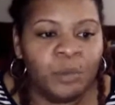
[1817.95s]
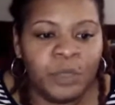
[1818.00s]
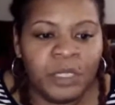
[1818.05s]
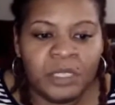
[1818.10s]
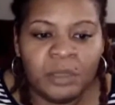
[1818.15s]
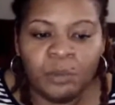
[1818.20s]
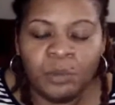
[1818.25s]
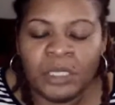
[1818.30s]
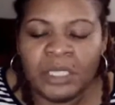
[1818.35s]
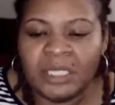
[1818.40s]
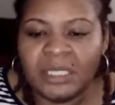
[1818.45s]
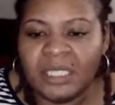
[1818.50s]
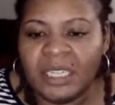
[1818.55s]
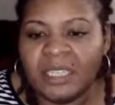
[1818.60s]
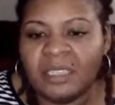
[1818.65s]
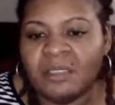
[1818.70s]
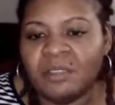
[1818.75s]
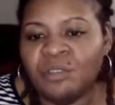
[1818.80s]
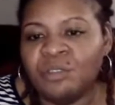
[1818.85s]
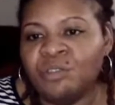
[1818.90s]
what it
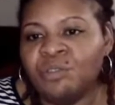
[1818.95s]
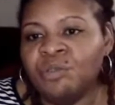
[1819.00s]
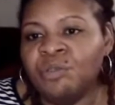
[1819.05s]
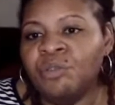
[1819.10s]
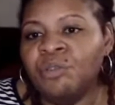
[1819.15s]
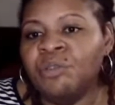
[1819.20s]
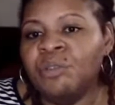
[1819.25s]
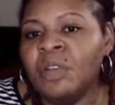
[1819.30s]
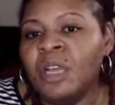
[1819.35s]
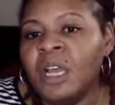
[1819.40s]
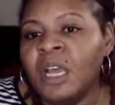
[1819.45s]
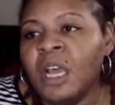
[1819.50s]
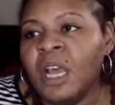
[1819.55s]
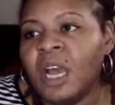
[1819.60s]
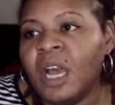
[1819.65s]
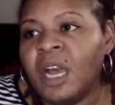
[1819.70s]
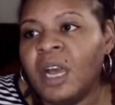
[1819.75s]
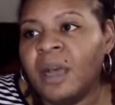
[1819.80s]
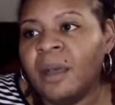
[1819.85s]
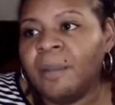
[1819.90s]
takes to do
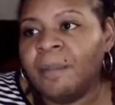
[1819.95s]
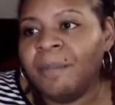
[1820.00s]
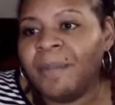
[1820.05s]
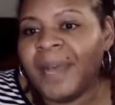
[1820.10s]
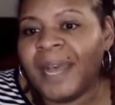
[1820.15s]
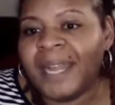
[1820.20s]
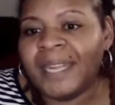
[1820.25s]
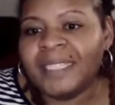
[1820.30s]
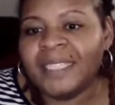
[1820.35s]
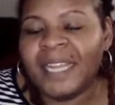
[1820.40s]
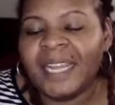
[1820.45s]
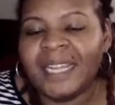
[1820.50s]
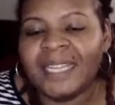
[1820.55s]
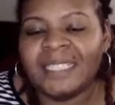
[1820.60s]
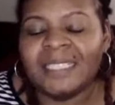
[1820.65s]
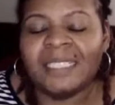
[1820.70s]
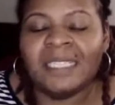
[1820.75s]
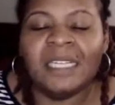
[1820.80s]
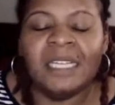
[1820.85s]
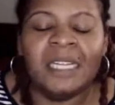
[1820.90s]

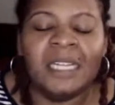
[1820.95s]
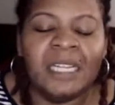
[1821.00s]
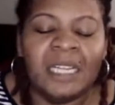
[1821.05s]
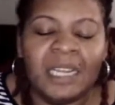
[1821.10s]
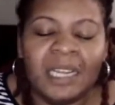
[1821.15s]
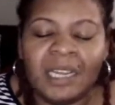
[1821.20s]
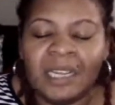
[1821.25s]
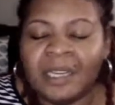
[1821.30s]
podcasting.